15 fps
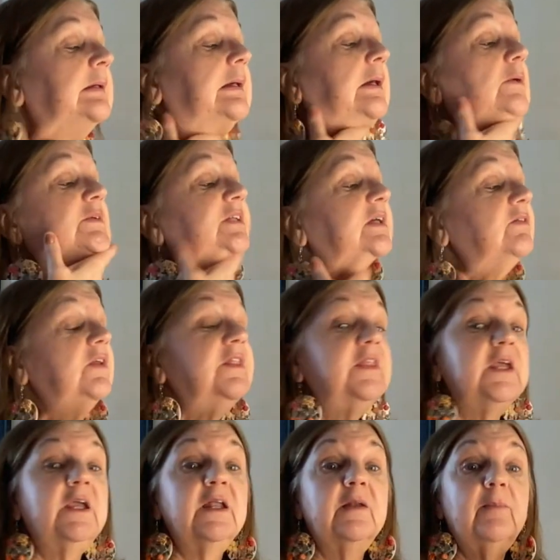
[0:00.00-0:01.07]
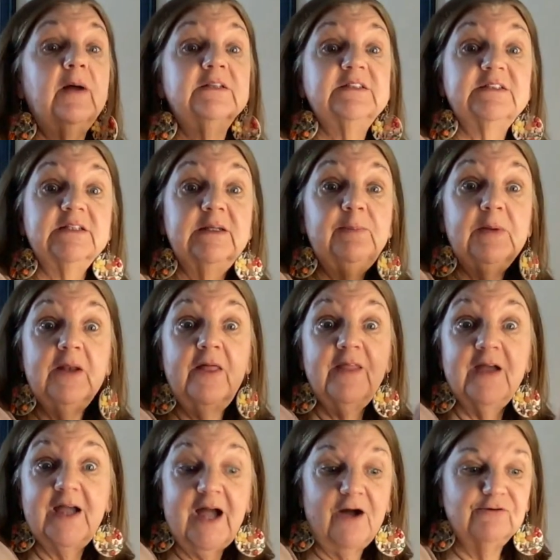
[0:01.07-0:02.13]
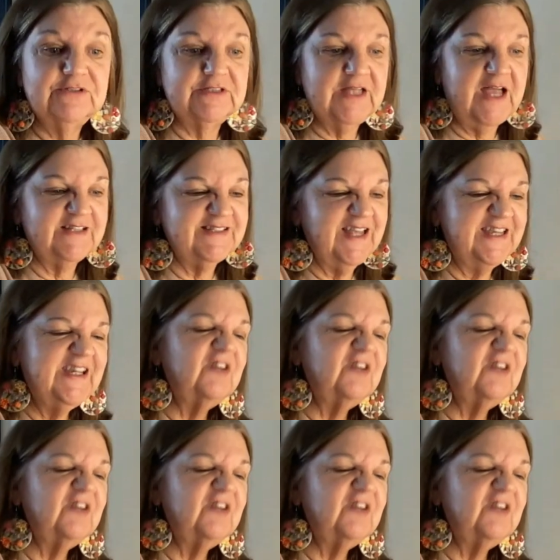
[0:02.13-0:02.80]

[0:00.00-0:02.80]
I was even thinking about sleeping on the couch last night.